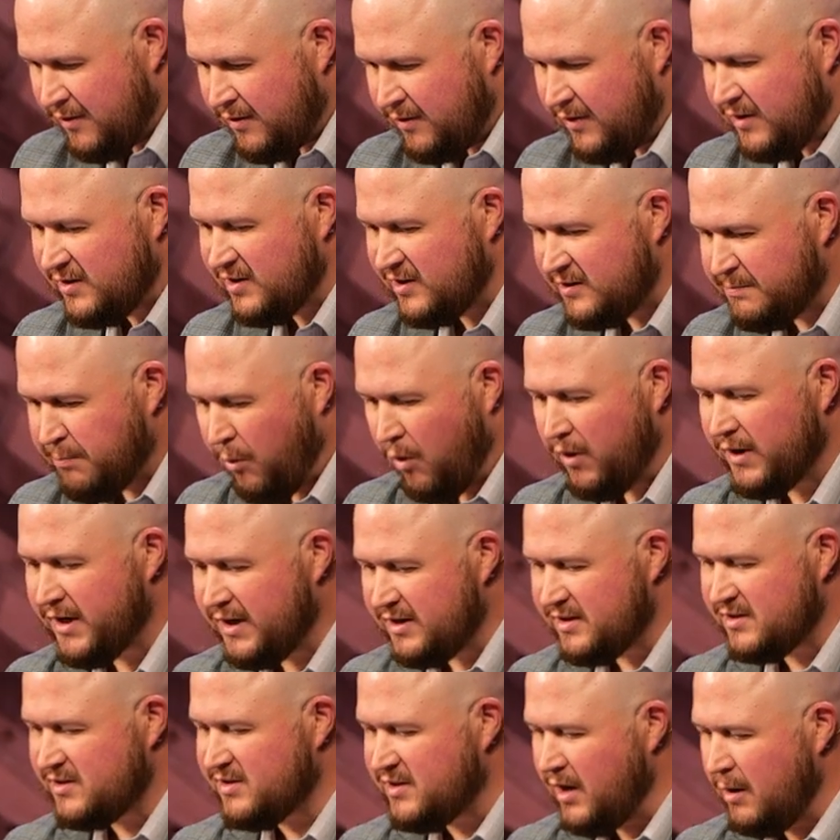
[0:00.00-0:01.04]
this is pointing
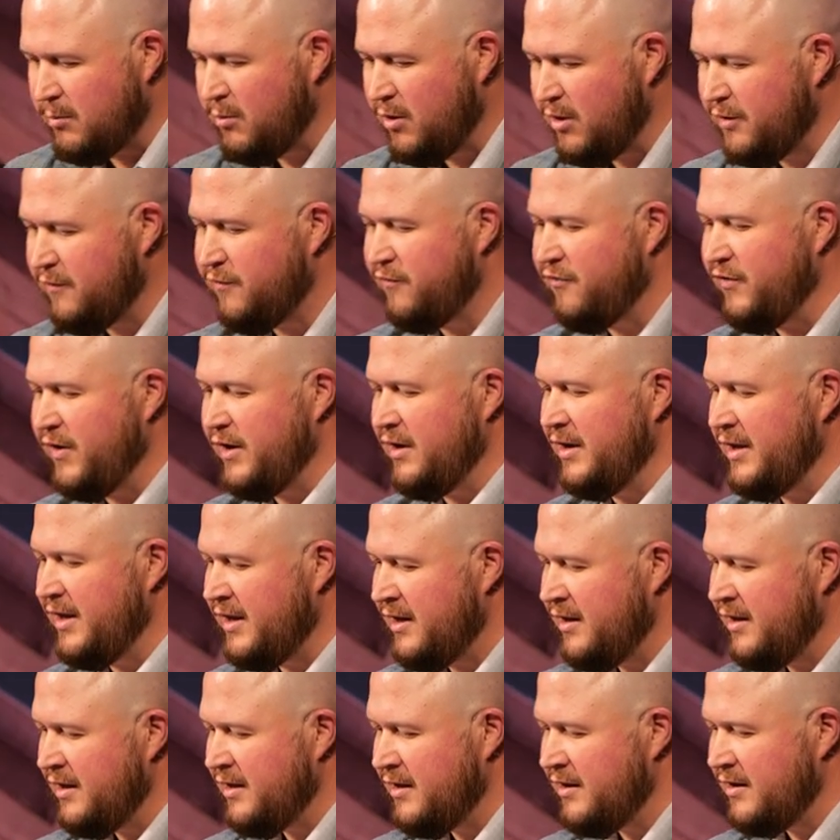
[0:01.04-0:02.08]
to someone
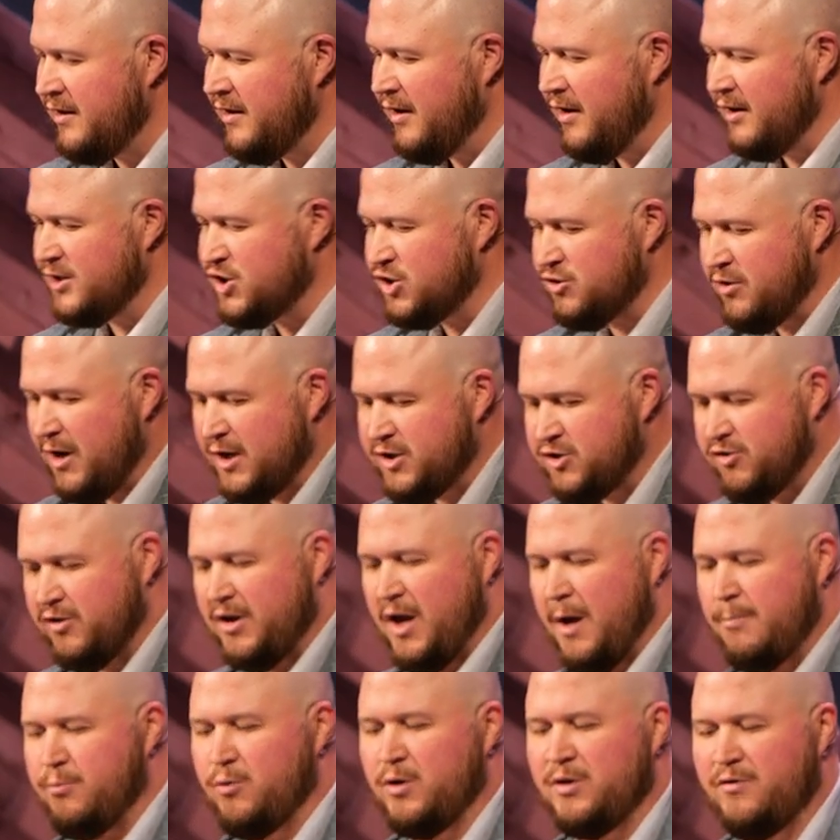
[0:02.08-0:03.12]
filling a
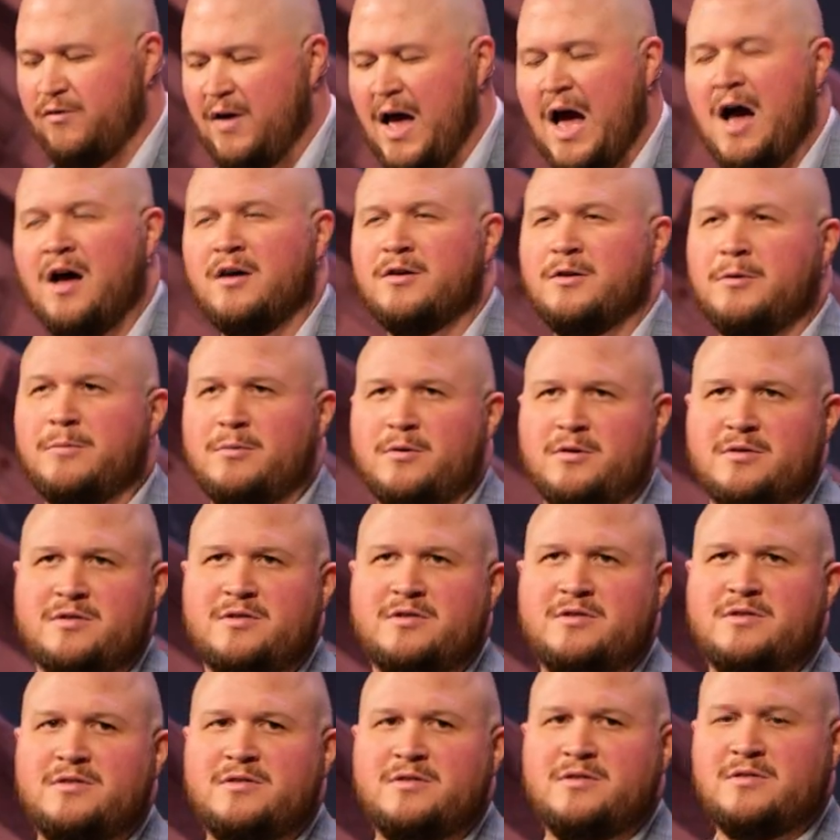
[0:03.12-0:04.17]
treasury up with
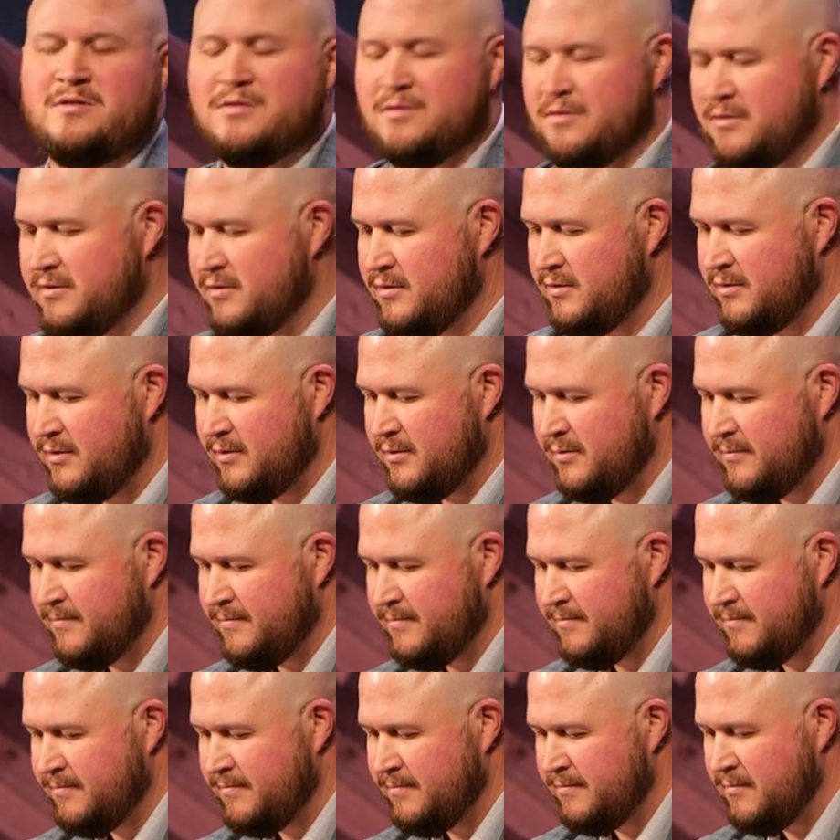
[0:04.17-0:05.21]
valuables.
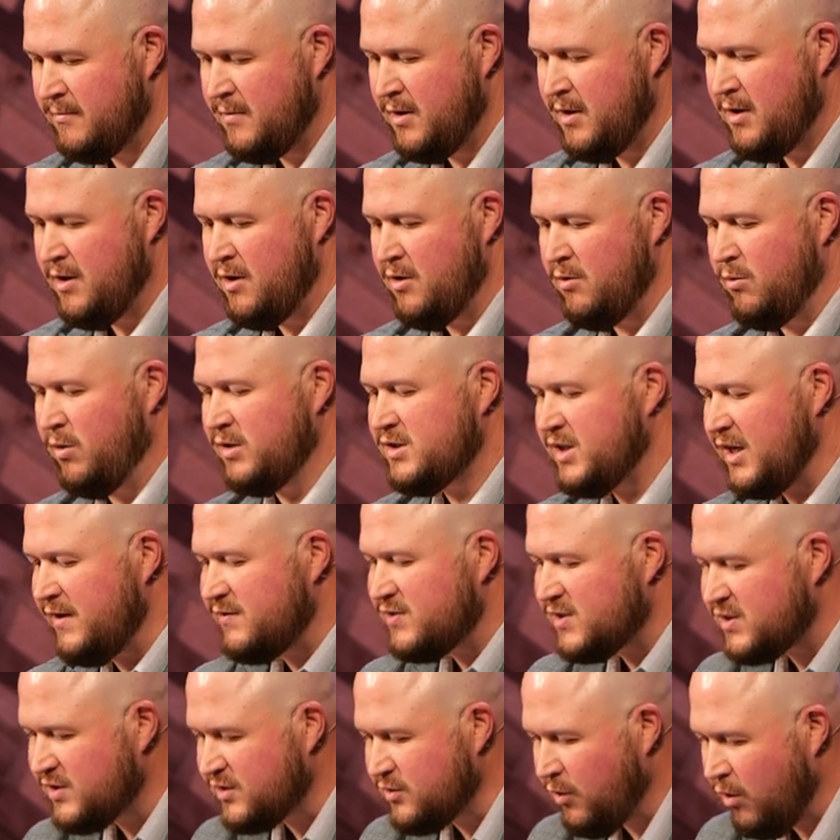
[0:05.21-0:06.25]
What
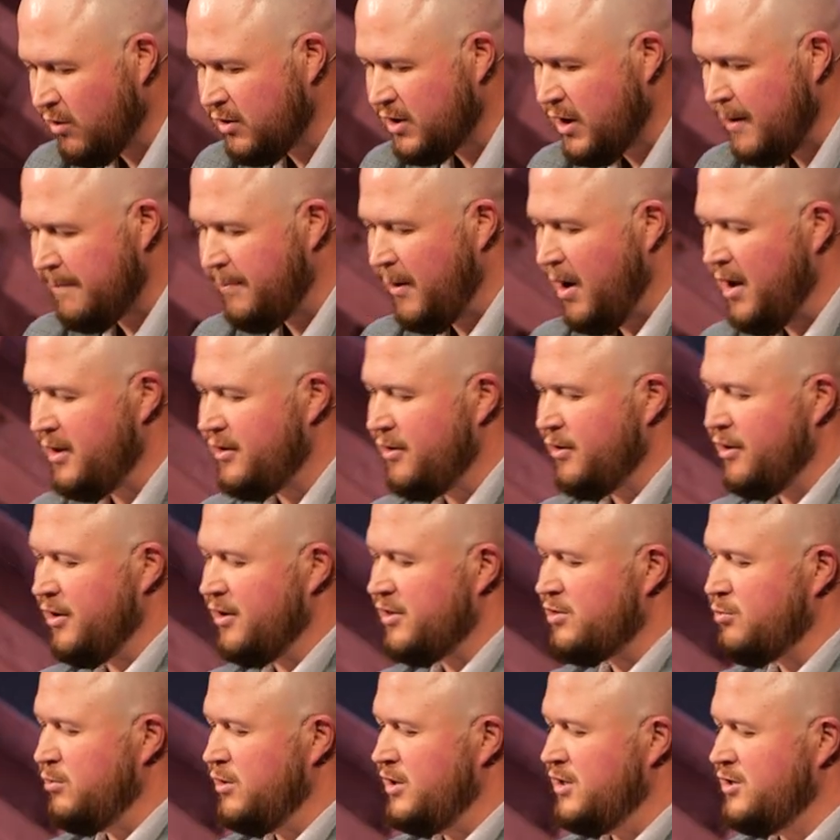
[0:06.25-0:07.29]
they've stored up on
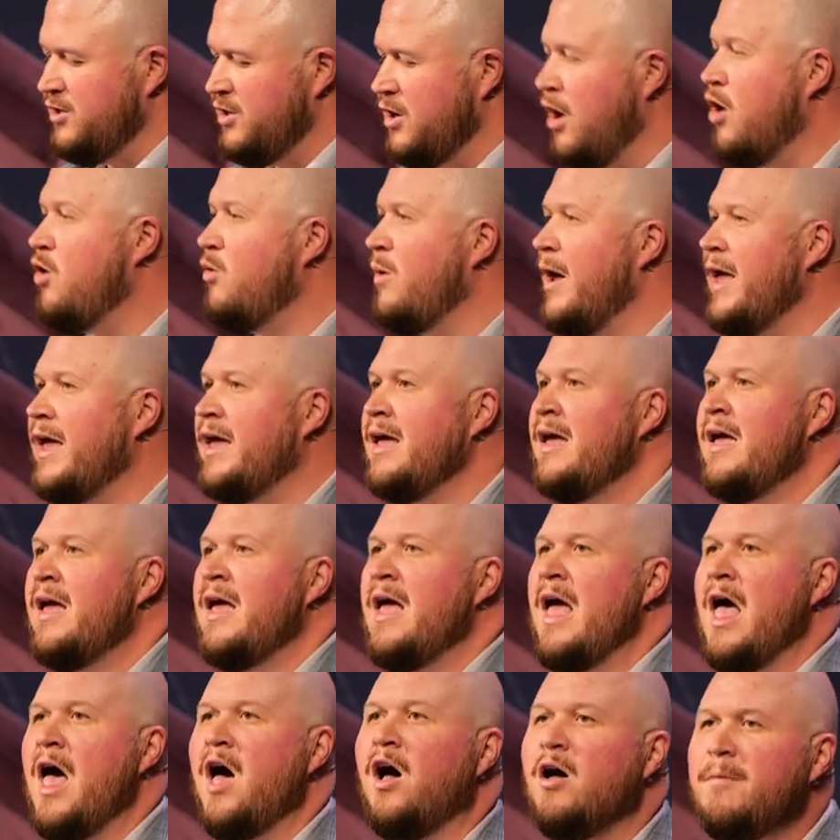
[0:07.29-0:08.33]
earth will in no way
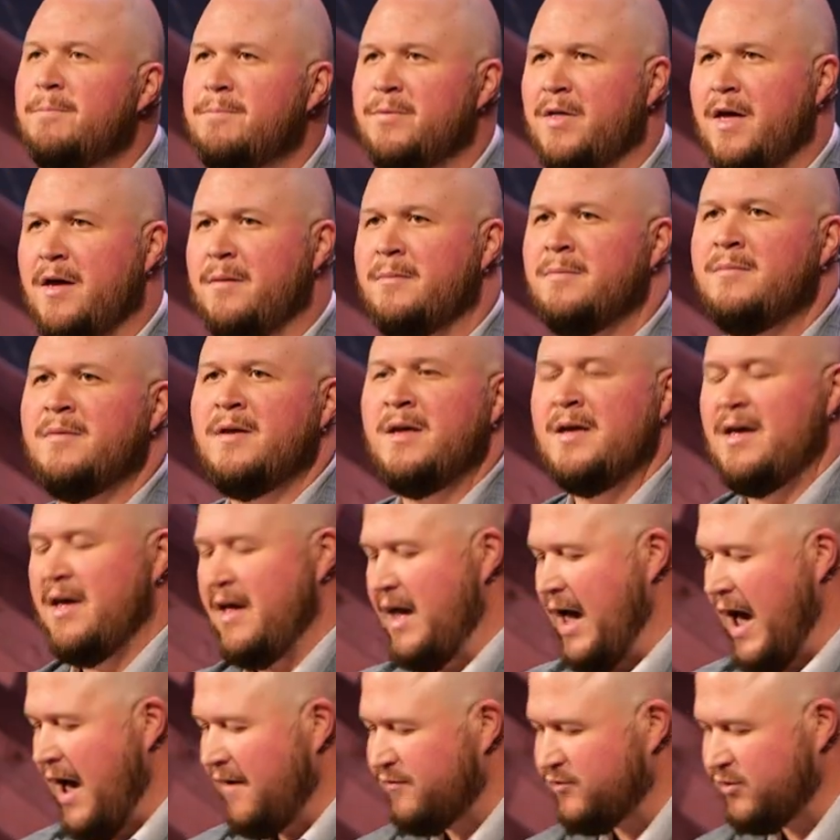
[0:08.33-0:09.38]
help them
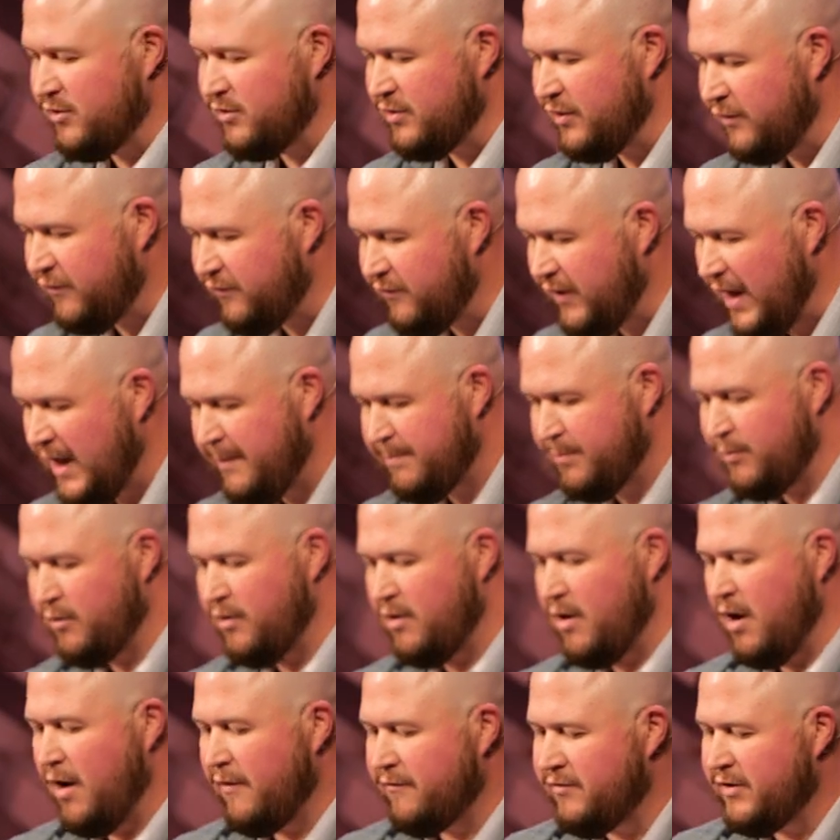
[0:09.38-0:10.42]
after the
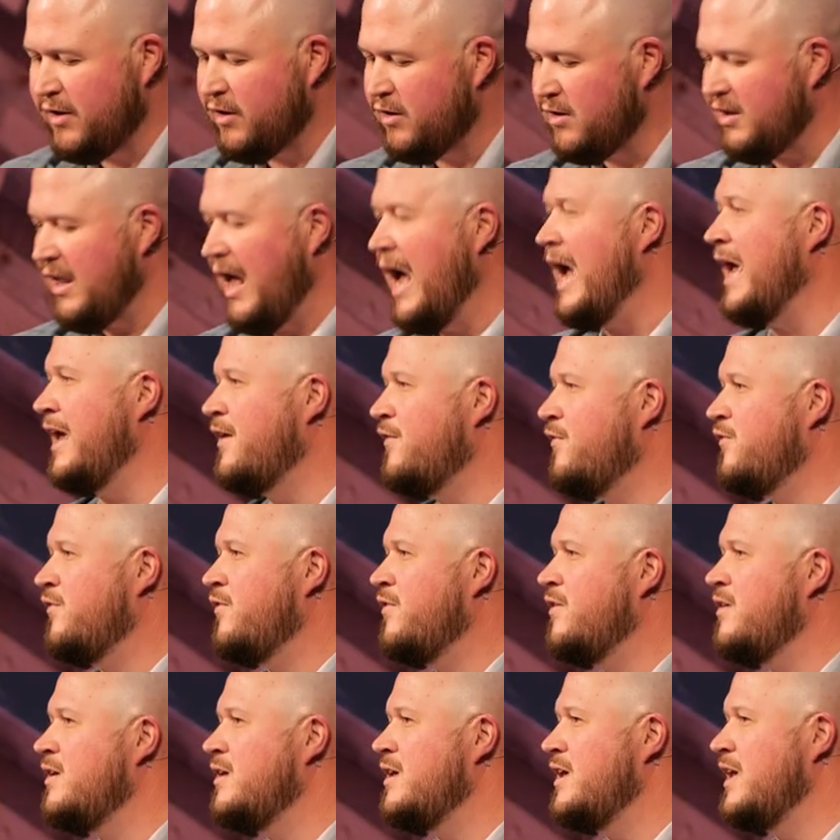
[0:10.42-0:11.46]
vapor of their life
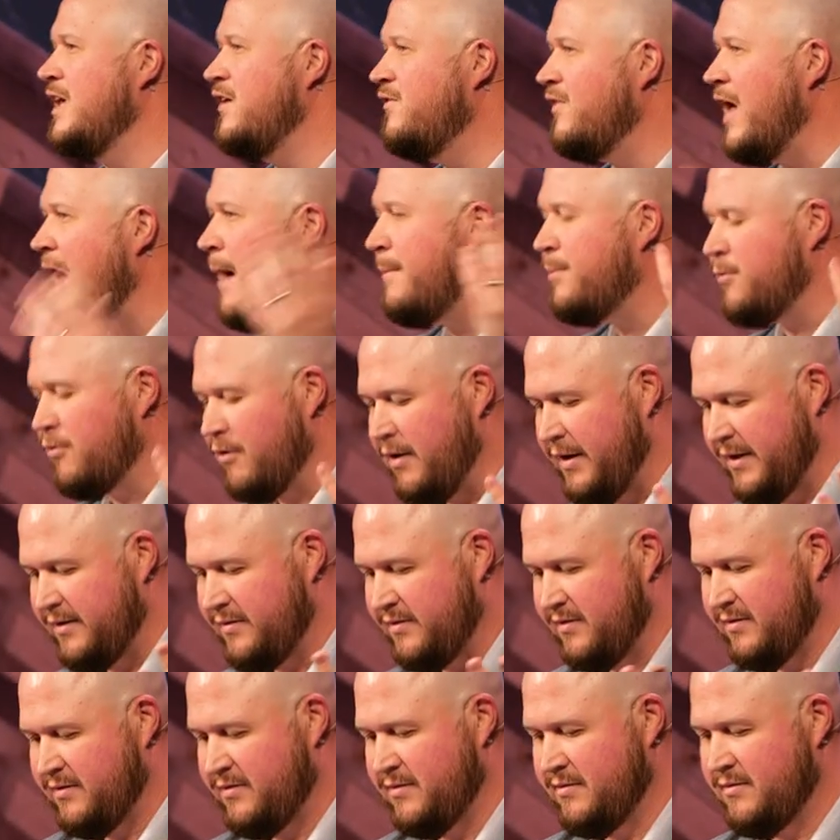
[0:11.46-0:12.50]

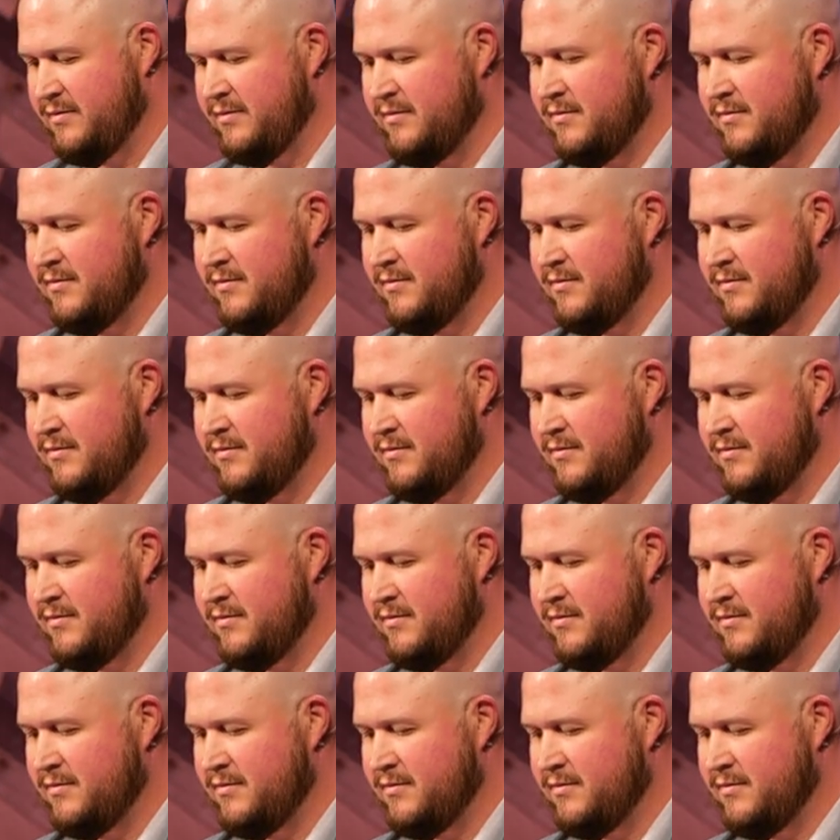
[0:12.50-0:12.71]
evaporates.